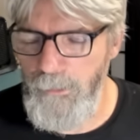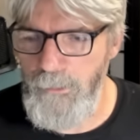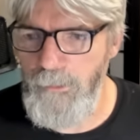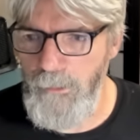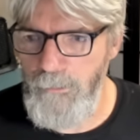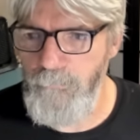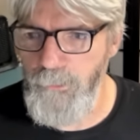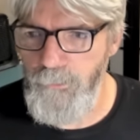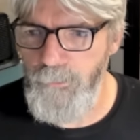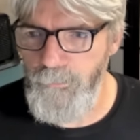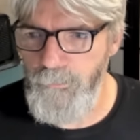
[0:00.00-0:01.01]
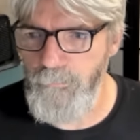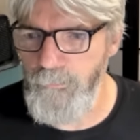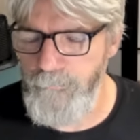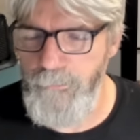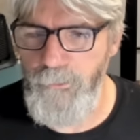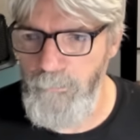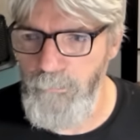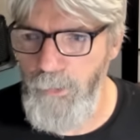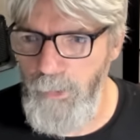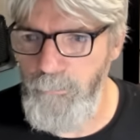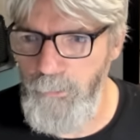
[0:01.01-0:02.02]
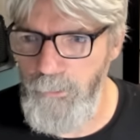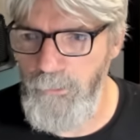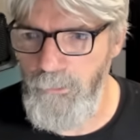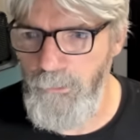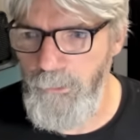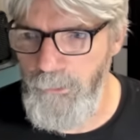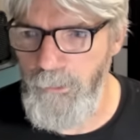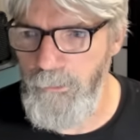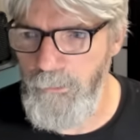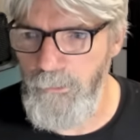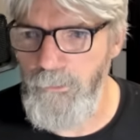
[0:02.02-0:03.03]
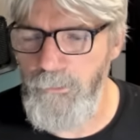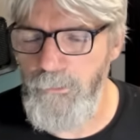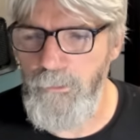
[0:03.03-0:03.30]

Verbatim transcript: he had produced was very popular in England